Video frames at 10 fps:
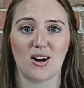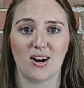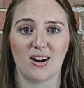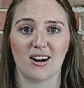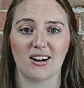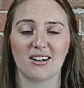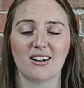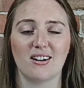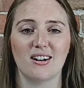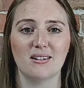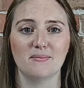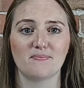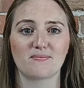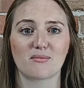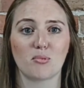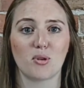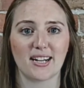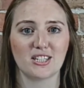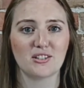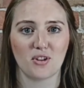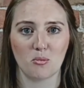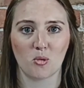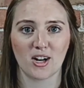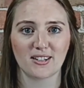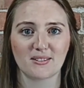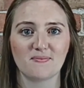our practice framework,